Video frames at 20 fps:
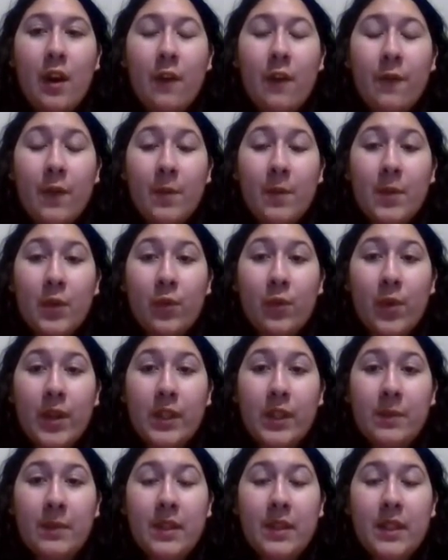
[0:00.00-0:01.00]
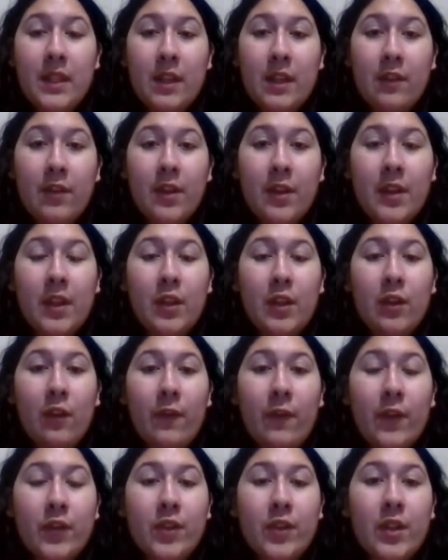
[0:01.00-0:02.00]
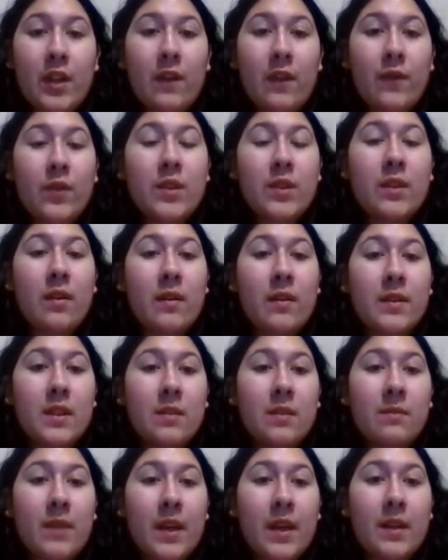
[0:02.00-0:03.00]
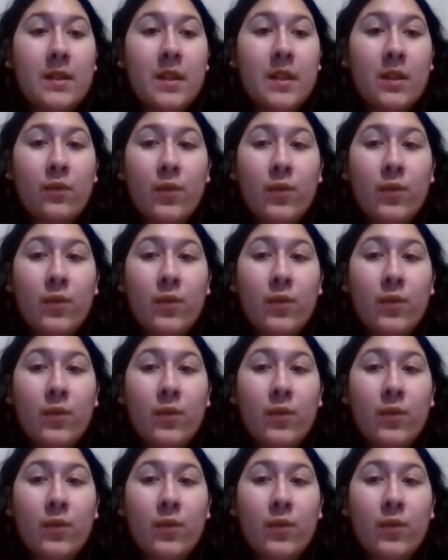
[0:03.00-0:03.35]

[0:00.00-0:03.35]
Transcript: From the Weizmann Center at the University of Wisconsin-Madison,